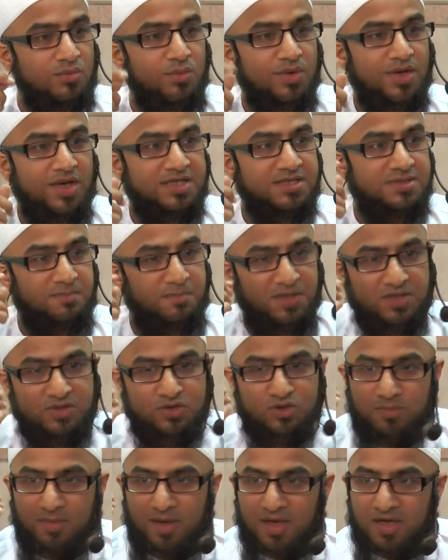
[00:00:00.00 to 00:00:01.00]
When I speak
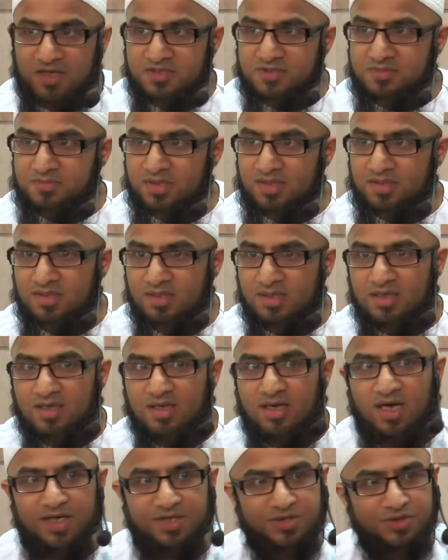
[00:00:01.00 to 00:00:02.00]
to my husband,
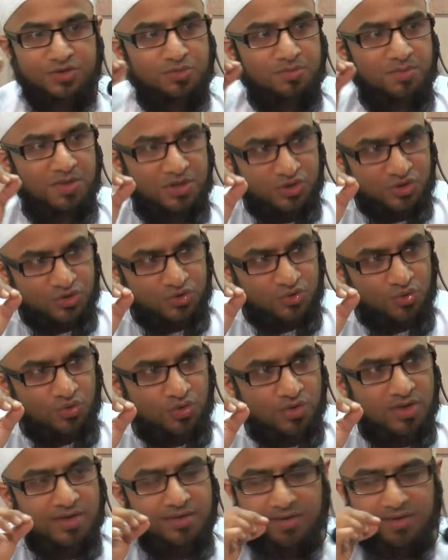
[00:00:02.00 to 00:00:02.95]
I need to make sure